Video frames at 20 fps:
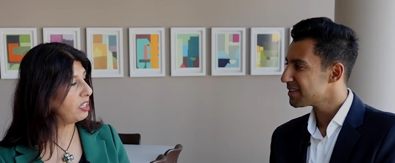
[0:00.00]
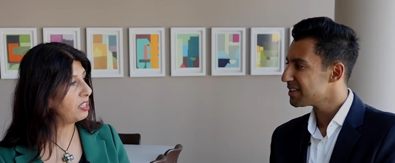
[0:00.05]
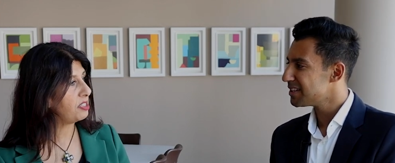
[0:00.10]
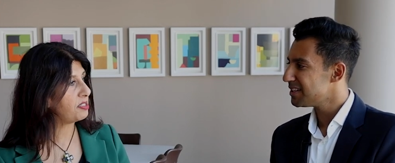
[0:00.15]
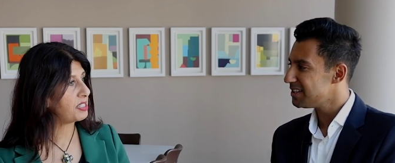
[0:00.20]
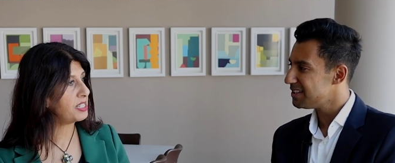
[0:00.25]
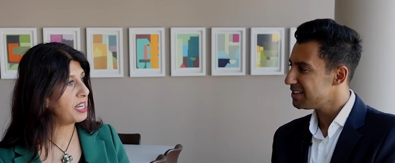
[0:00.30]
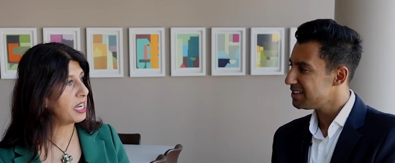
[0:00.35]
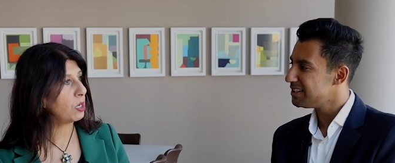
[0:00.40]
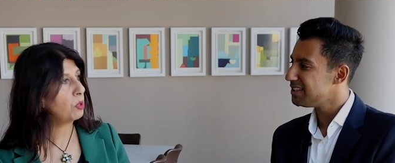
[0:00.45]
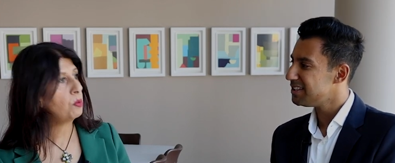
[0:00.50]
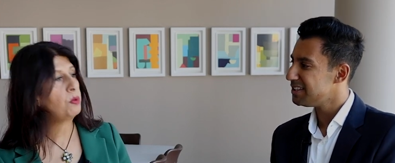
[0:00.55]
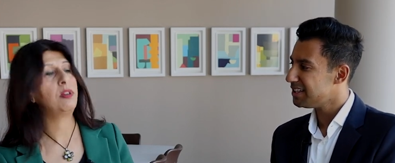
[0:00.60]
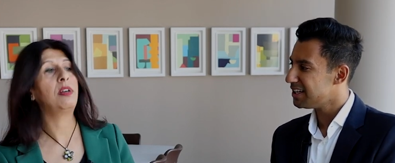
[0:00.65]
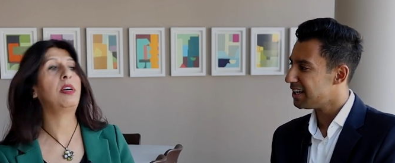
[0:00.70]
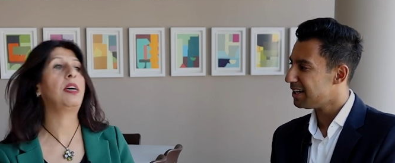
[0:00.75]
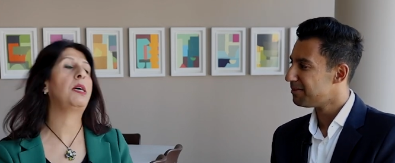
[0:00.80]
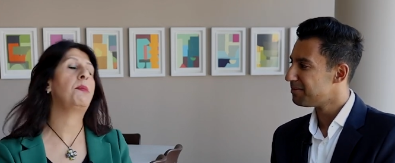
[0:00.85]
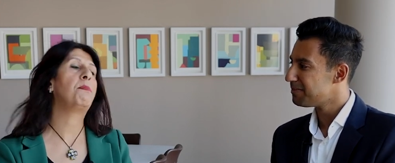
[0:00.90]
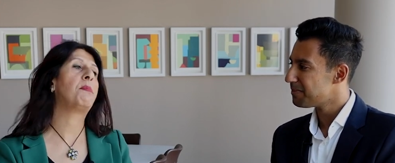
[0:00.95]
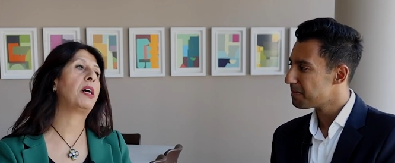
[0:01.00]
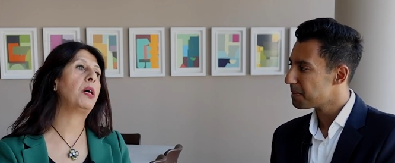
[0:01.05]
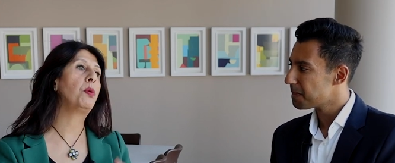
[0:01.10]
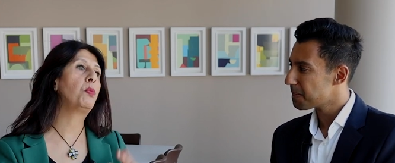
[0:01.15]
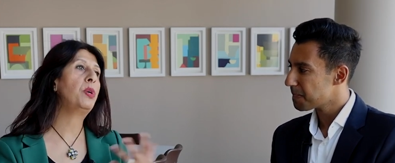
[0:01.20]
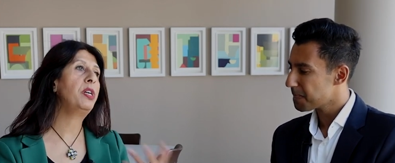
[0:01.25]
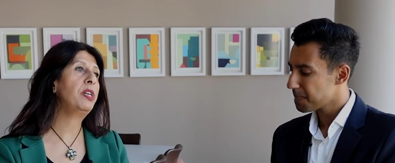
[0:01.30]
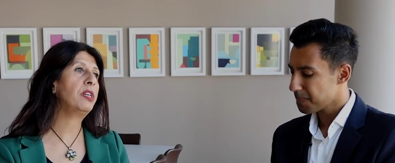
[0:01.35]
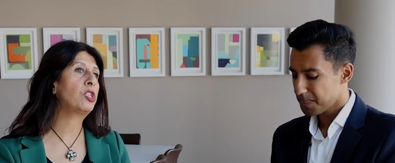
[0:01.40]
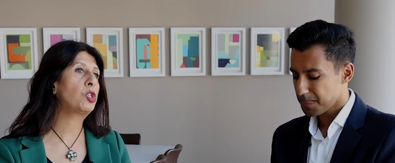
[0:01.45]
Speaker 1: years now. Yeah. Um, I
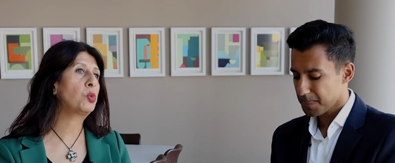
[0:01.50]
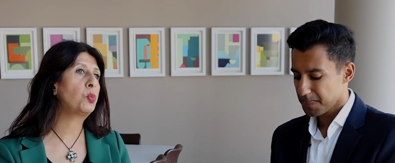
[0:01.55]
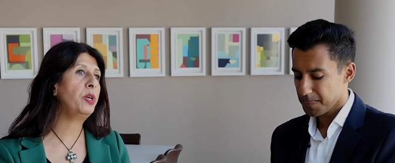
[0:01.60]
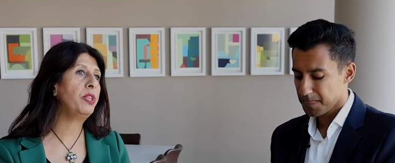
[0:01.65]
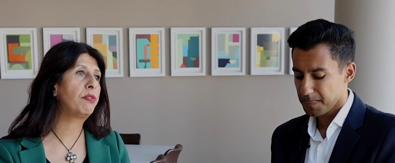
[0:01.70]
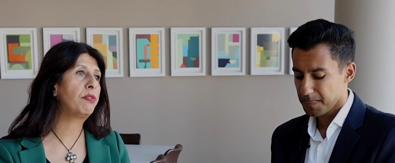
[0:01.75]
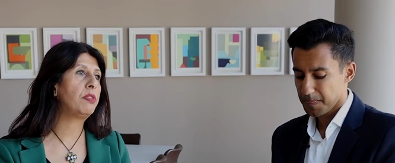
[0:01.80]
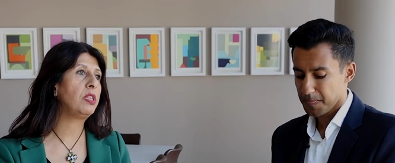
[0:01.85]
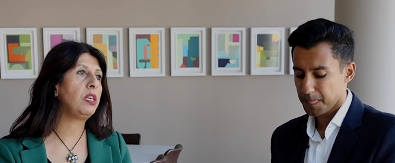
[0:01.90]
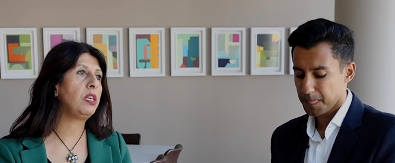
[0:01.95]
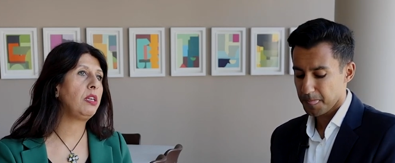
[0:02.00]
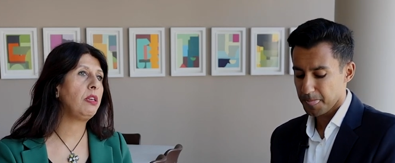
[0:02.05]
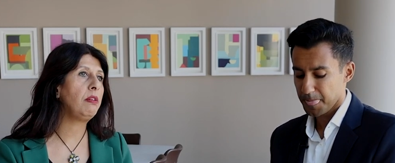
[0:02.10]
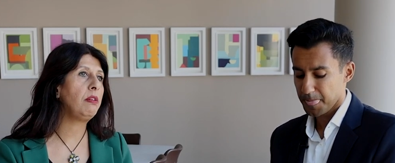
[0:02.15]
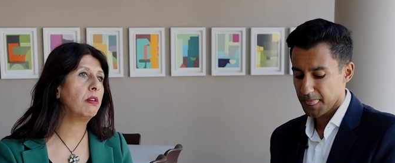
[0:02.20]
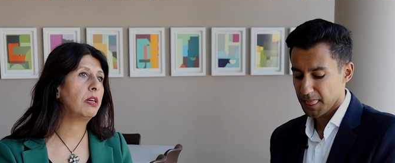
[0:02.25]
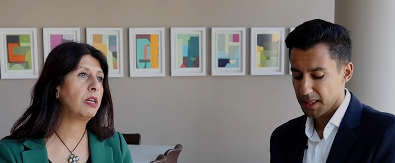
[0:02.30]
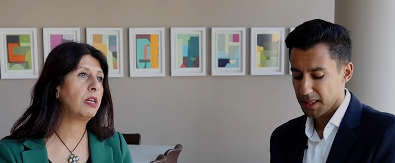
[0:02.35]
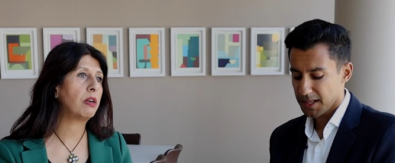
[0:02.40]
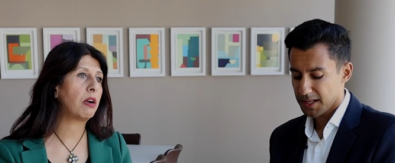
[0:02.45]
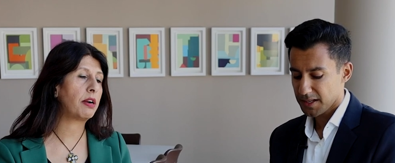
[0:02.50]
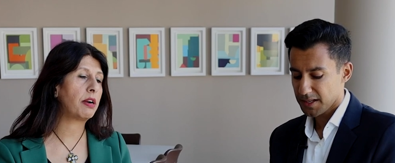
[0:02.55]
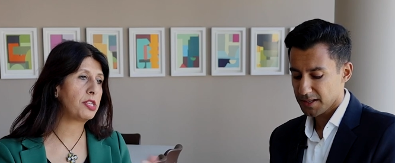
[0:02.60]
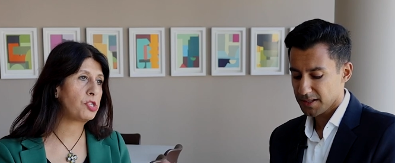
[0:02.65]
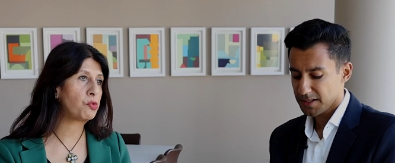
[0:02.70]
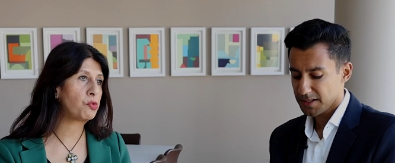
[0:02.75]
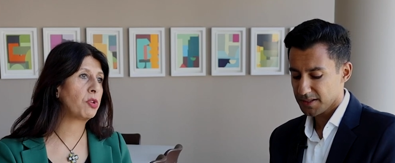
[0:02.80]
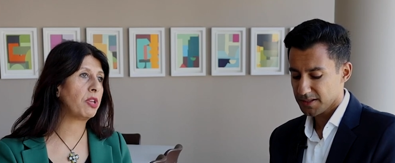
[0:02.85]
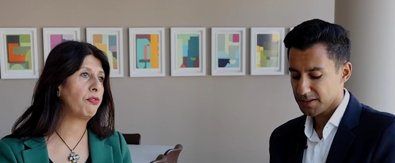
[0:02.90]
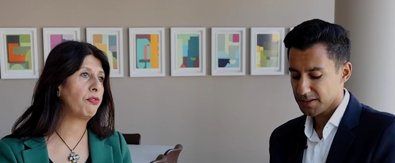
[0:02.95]
worked with the uh,
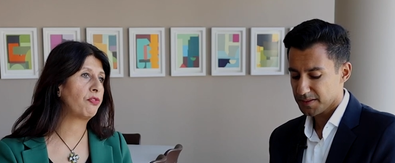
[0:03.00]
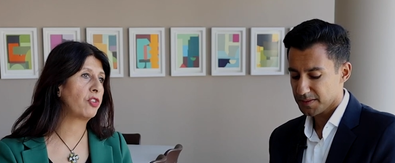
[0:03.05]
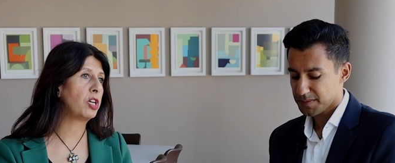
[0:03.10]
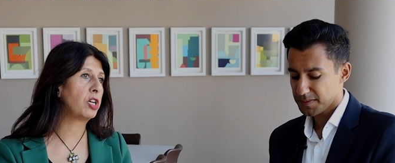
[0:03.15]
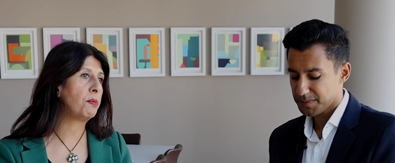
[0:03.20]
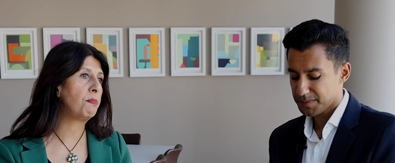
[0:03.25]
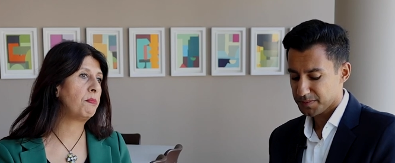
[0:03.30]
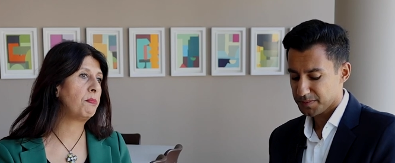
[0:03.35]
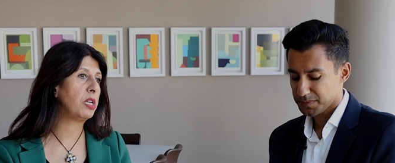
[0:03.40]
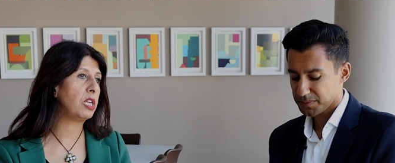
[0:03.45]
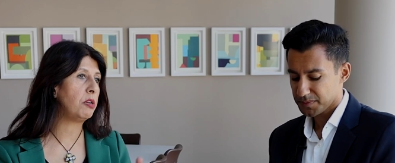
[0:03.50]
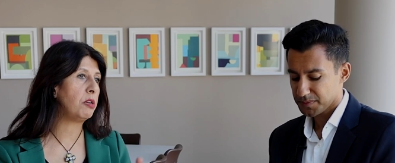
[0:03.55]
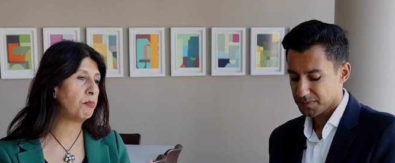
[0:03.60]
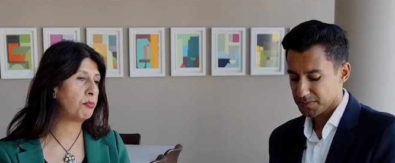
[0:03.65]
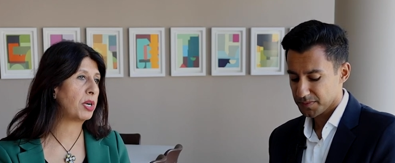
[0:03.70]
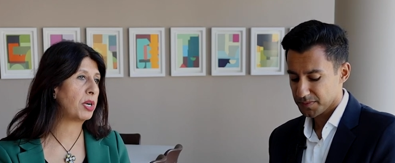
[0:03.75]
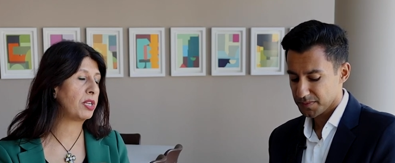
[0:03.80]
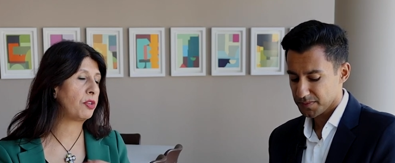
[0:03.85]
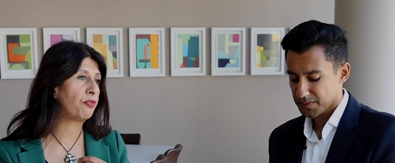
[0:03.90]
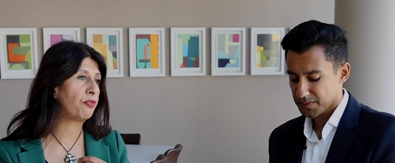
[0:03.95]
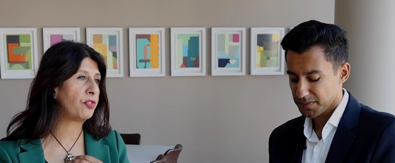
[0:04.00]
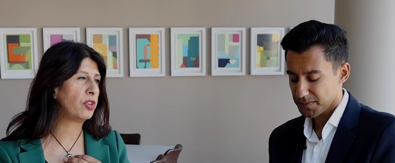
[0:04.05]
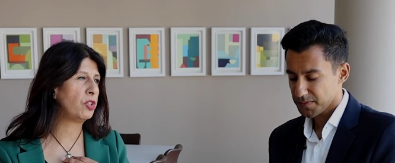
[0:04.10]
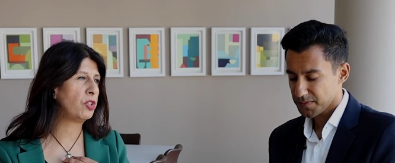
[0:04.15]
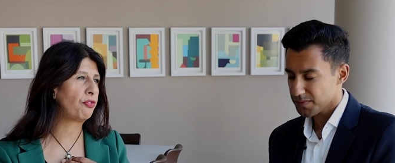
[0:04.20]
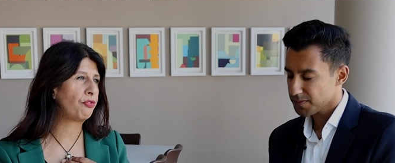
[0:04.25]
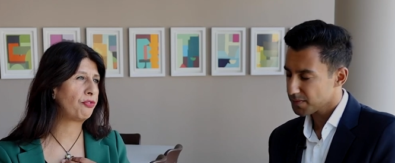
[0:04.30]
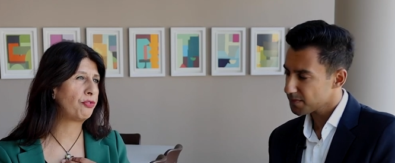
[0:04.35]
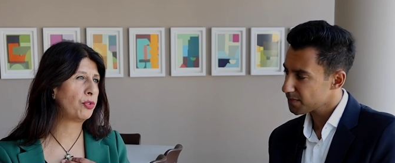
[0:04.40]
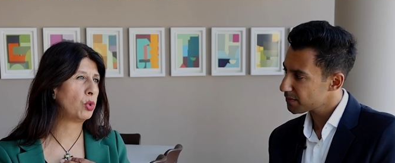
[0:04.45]
high street firm in
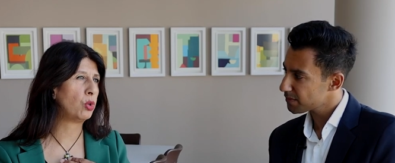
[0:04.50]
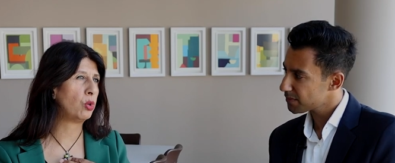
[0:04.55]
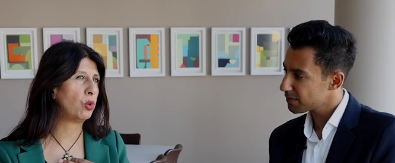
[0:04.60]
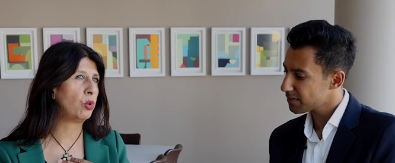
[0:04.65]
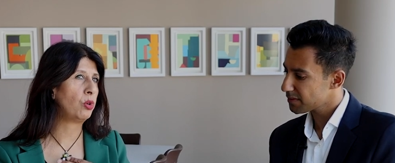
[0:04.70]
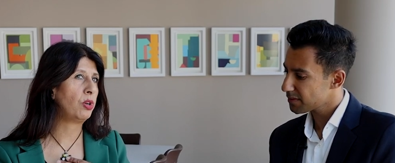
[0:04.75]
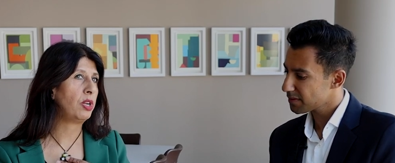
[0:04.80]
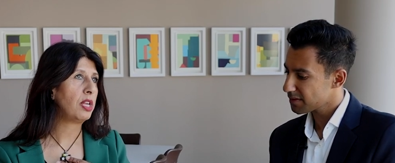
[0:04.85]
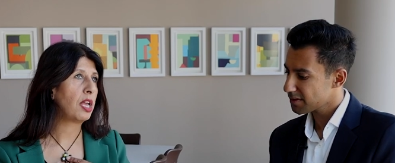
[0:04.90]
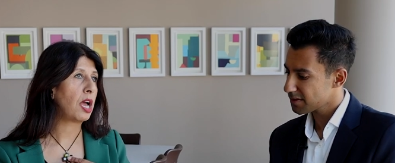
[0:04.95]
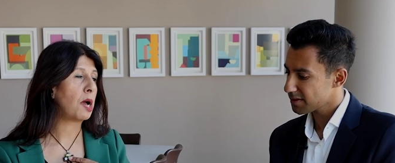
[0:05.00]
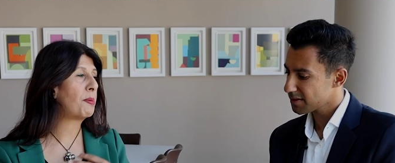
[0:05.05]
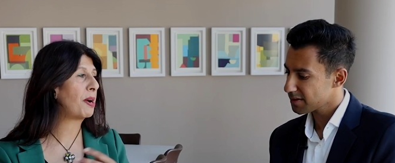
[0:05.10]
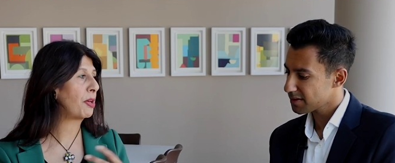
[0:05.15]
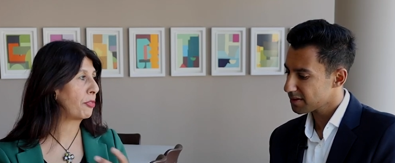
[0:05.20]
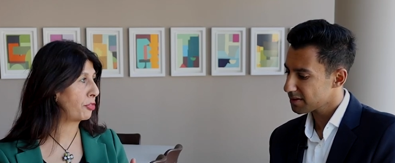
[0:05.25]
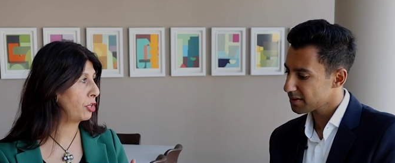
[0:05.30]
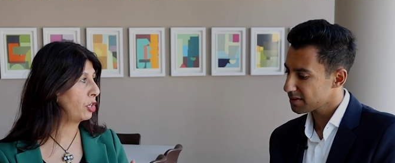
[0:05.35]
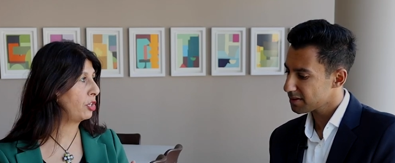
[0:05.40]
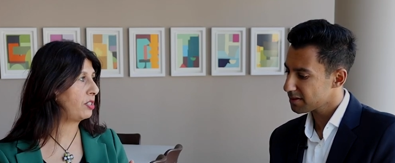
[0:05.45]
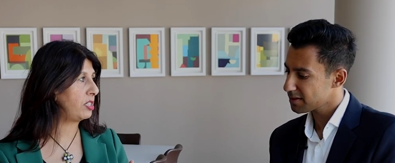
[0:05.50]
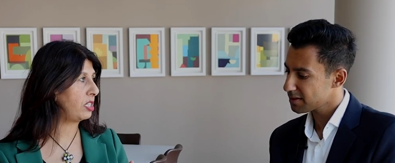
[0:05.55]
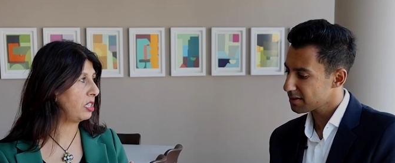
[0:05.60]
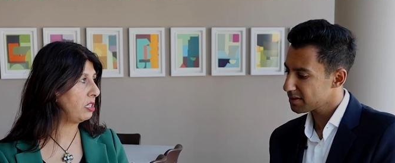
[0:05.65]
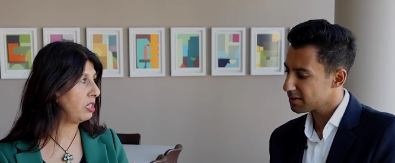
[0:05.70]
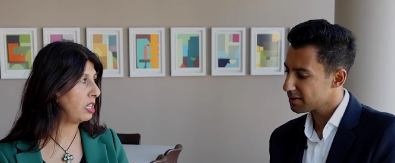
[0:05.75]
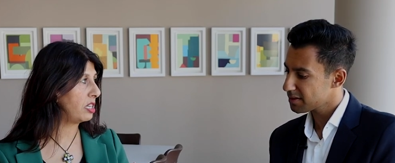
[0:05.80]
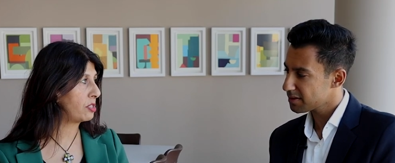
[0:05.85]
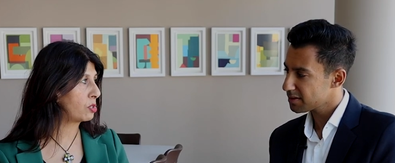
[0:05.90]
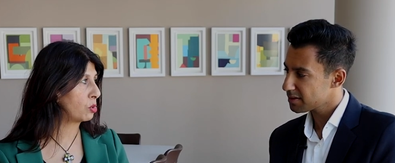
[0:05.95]
Bradford for about
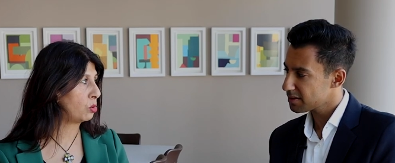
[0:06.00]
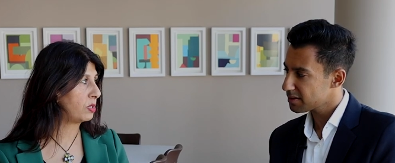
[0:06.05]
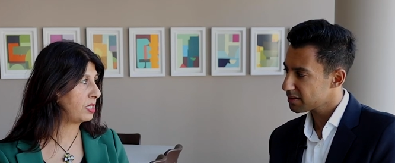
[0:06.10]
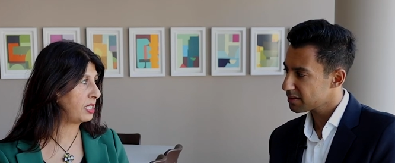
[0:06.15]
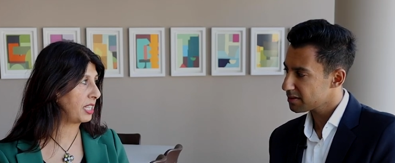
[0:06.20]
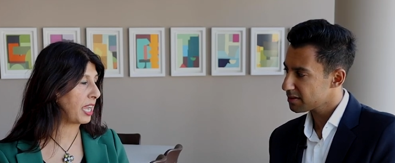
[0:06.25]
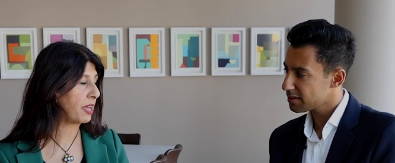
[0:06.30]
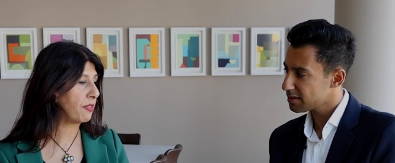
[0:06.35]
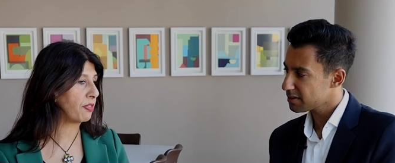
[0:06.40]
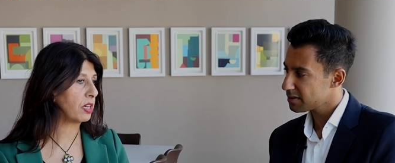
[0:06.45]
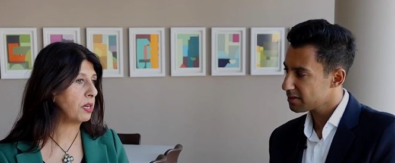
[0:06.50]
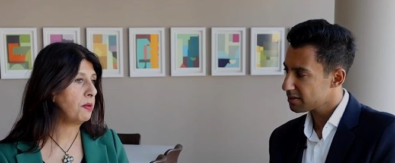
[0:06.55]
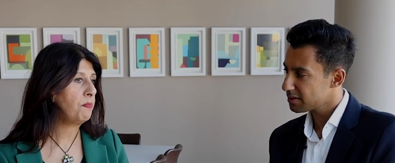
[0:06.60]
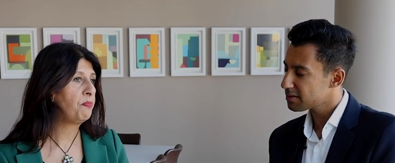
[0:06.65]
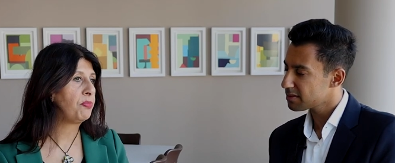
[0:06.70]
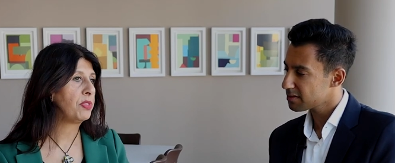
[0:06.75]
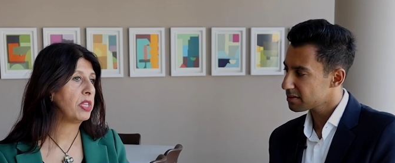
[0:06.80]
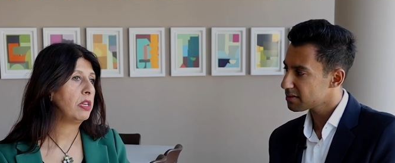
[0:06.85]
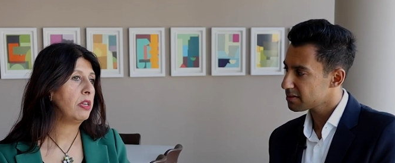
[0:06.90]
13 years altogether.